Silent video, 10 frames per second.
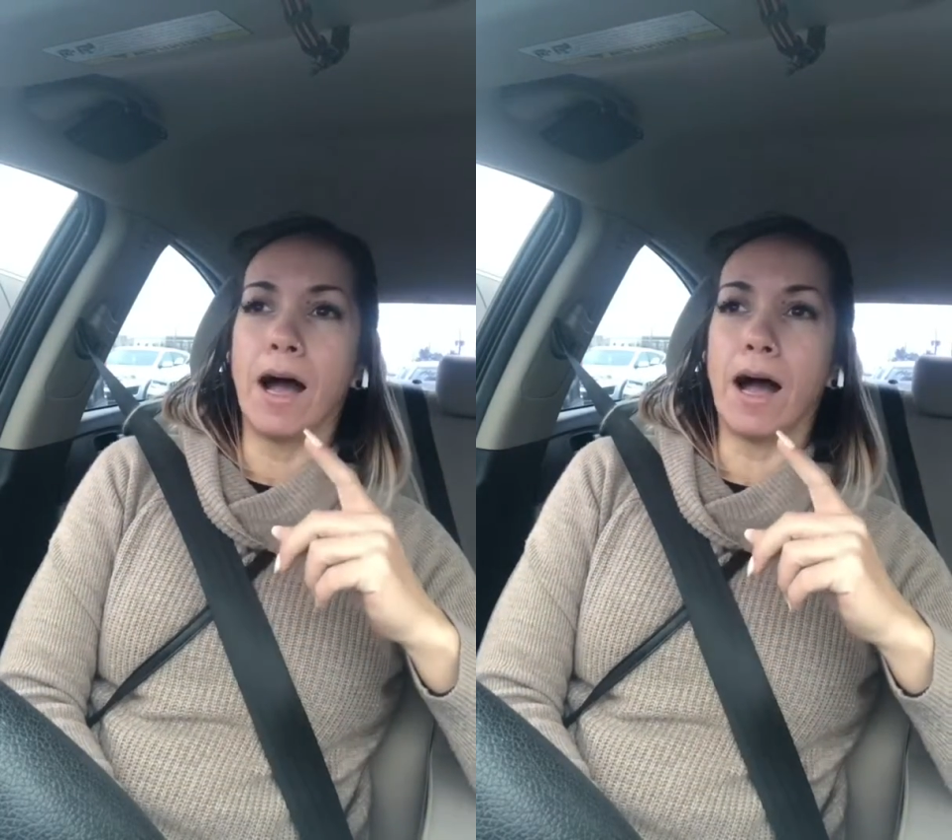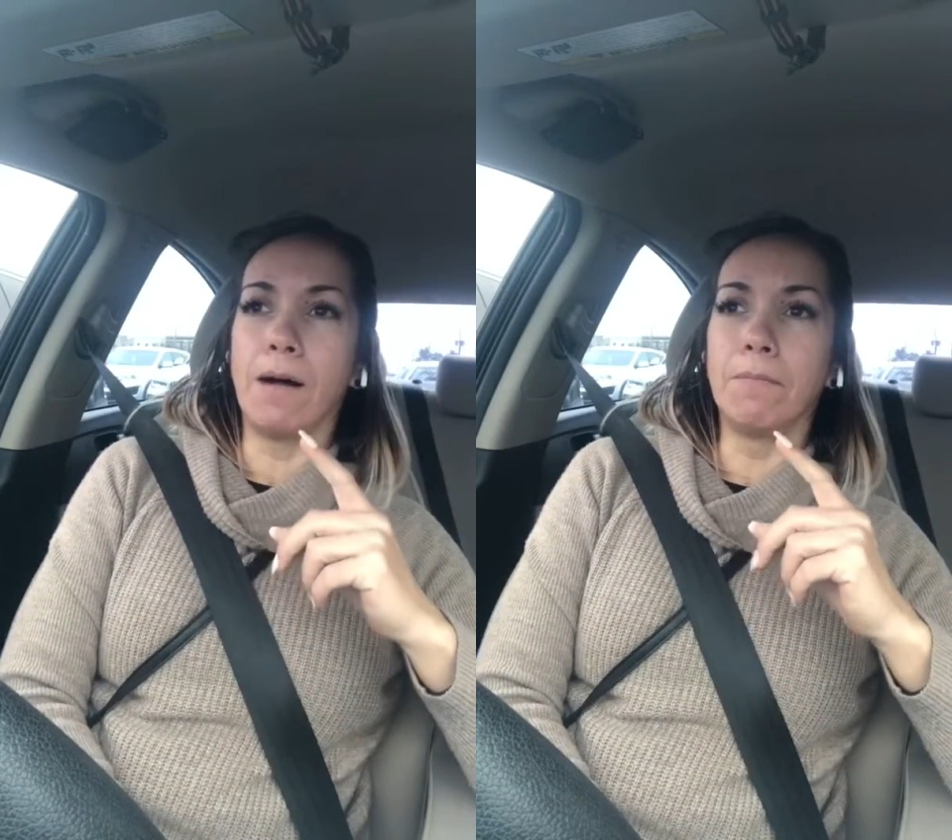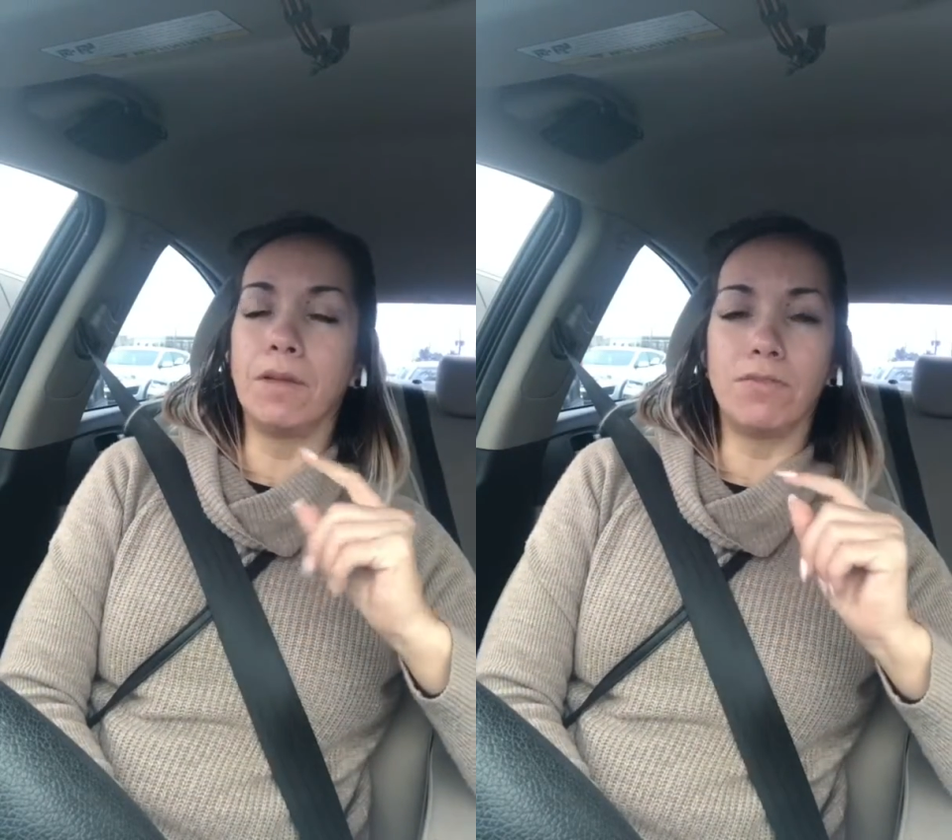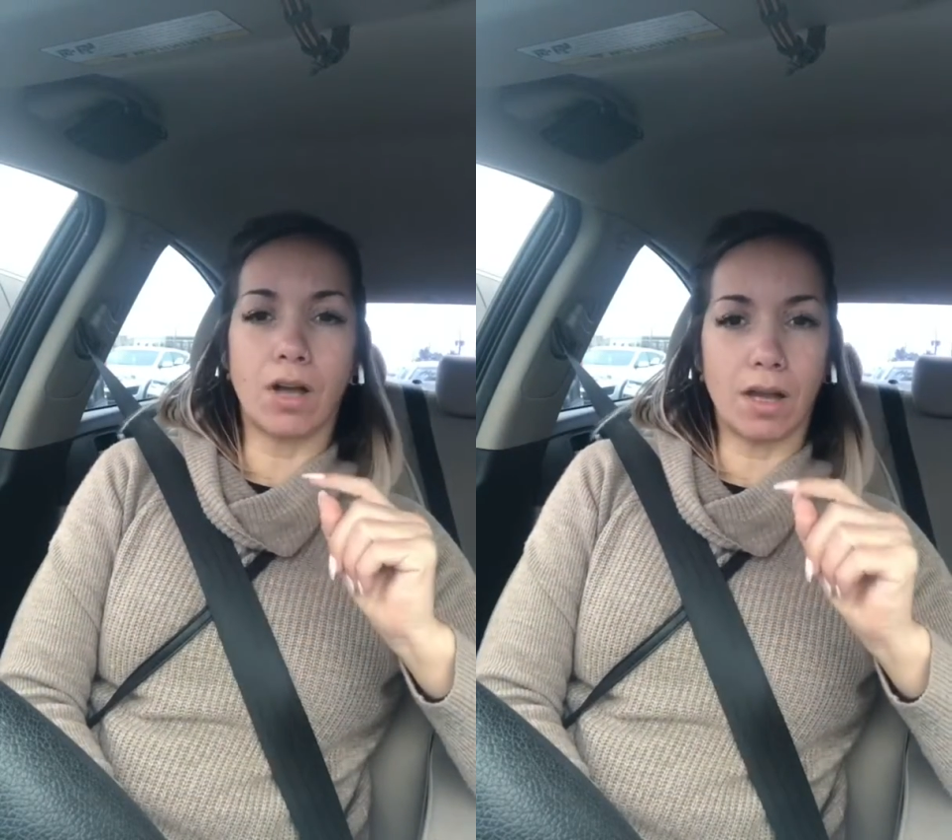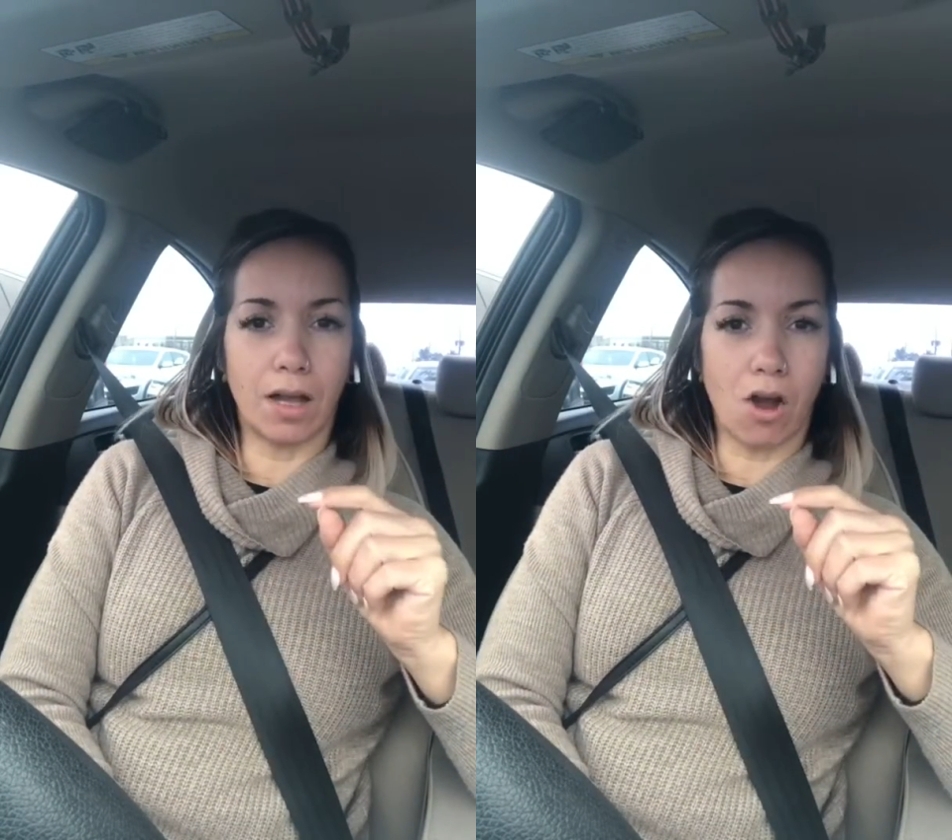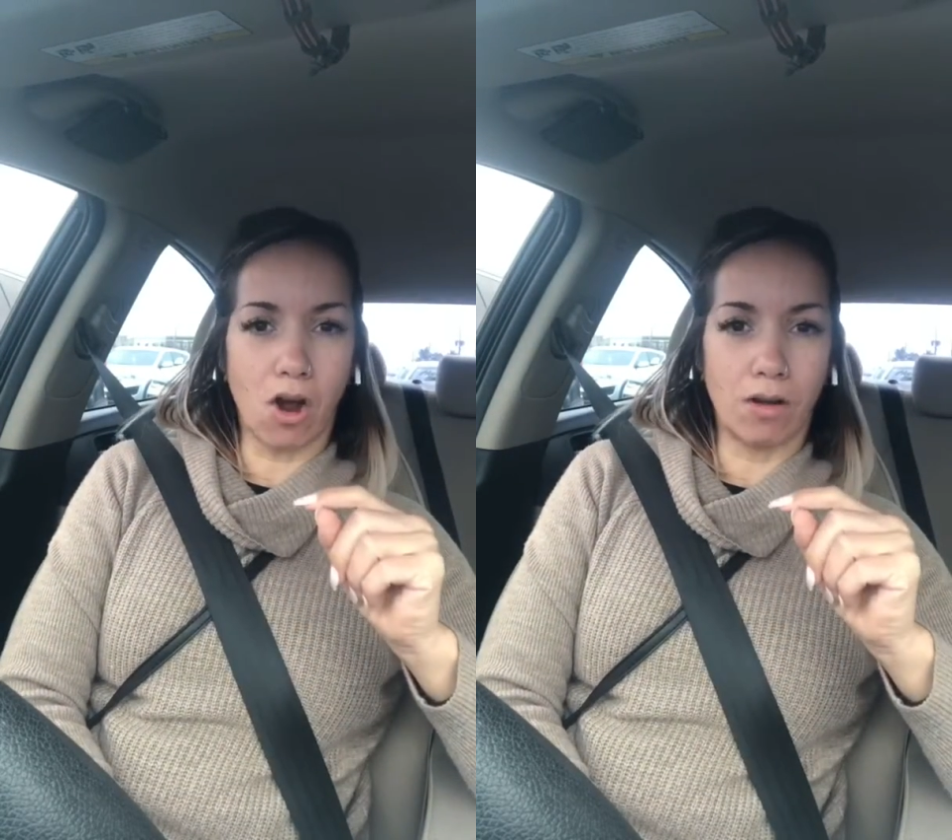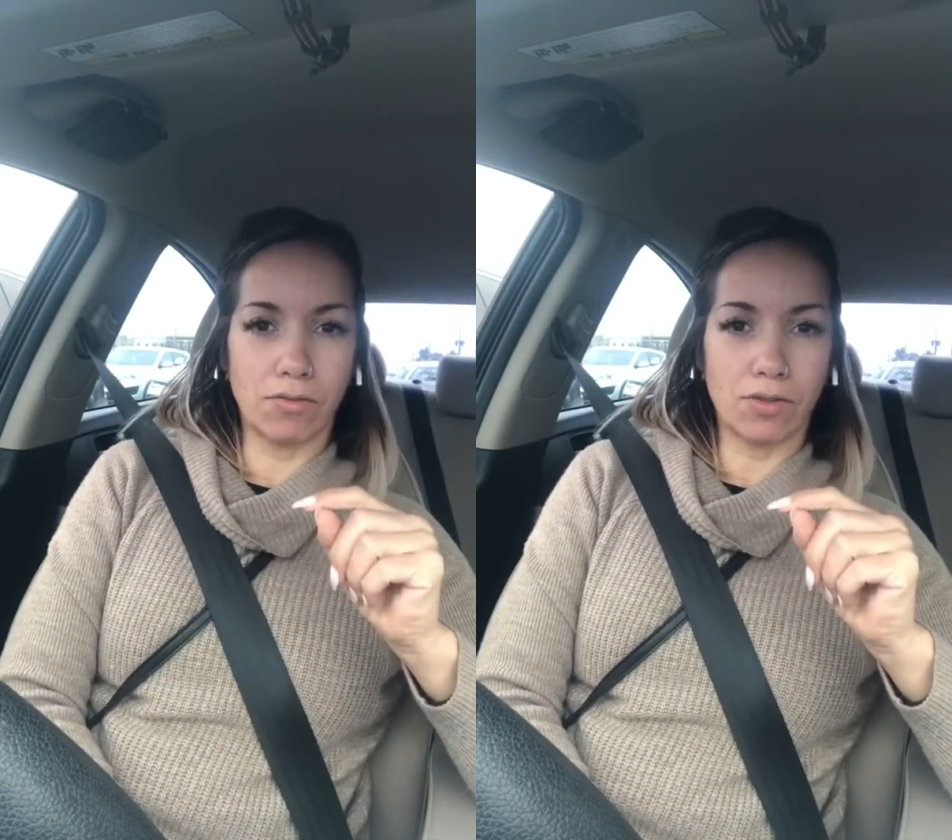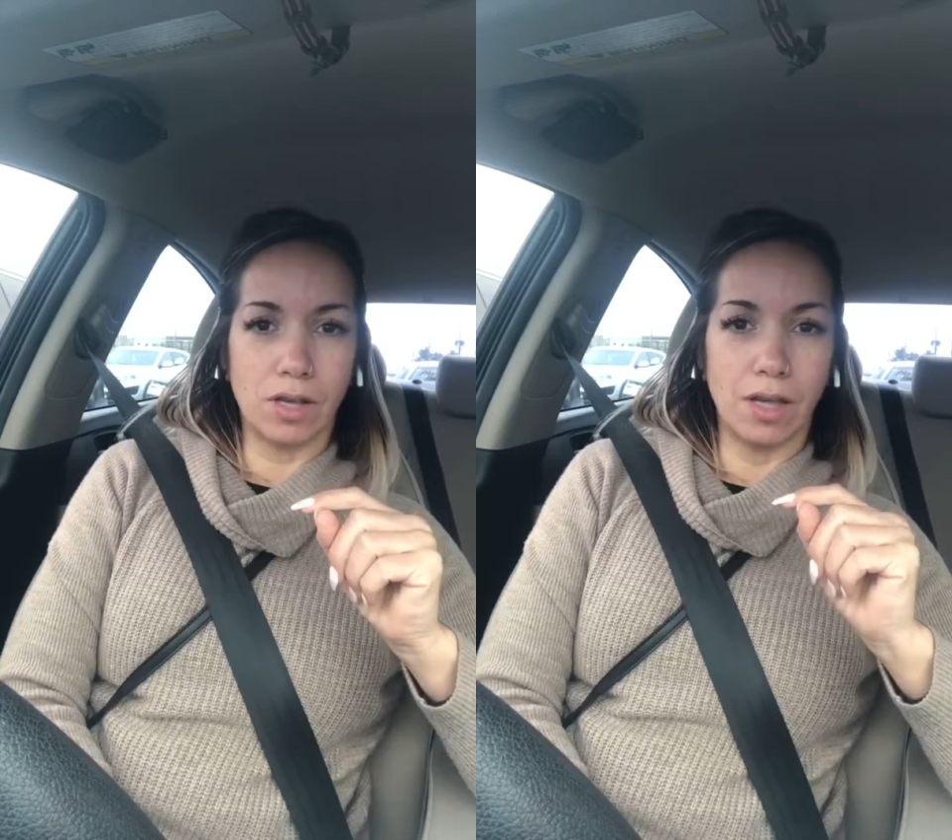um, if you're cutting
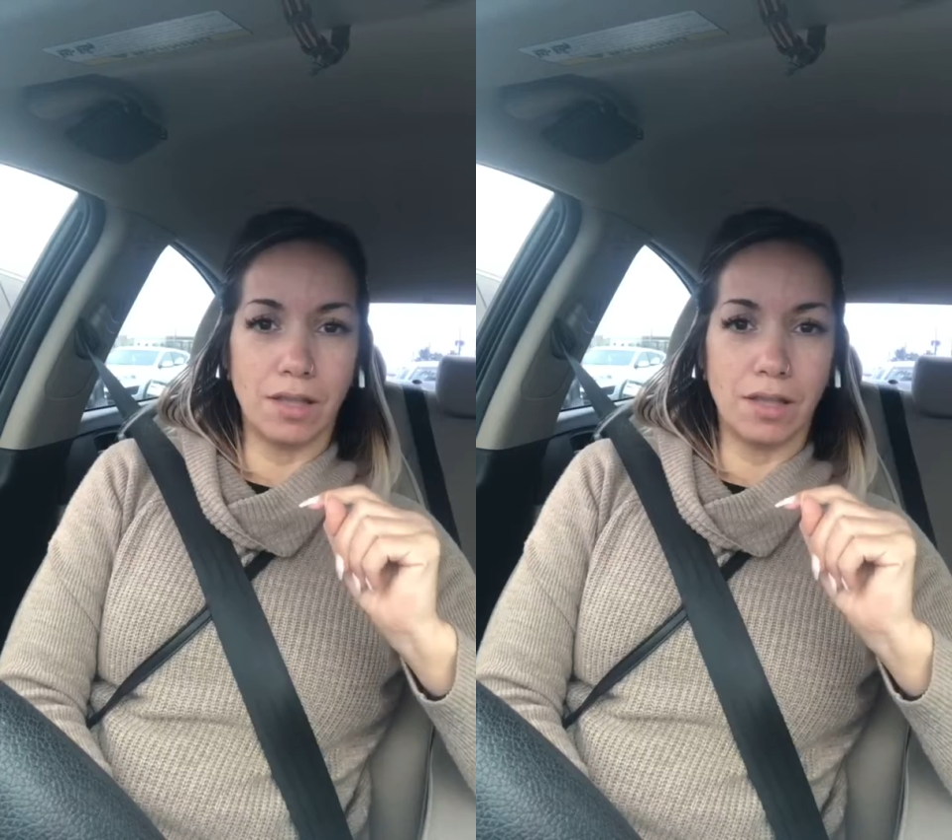carbs